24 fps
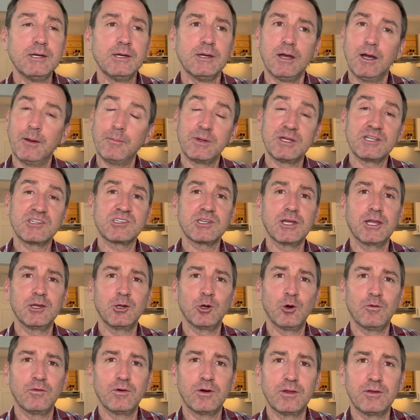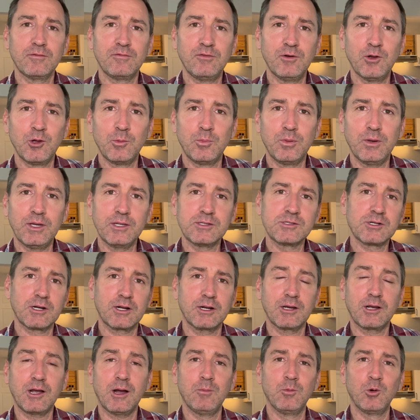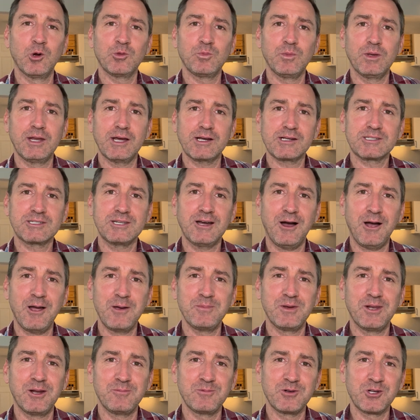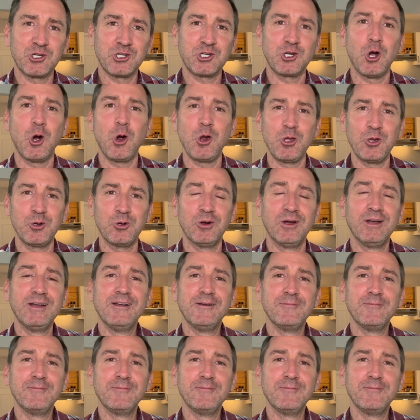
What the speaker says: I'm gonna send you over to the Philippines. You're gonna come with me next time, and I'm gonna show you